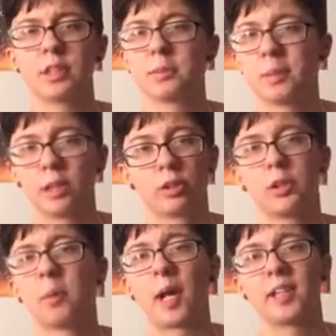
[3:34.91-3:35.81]
Just make sure
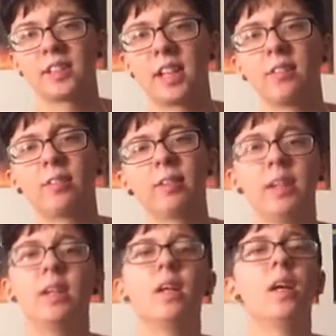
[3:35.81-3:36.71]
you bind
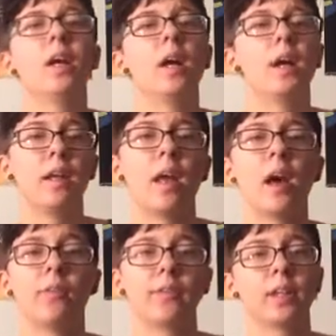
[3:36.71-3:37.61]
safely and
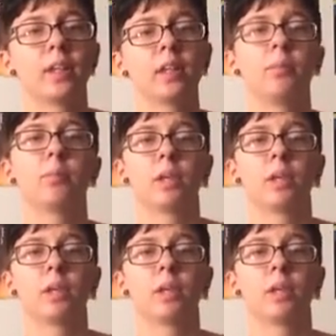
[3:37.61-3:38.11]
healthy,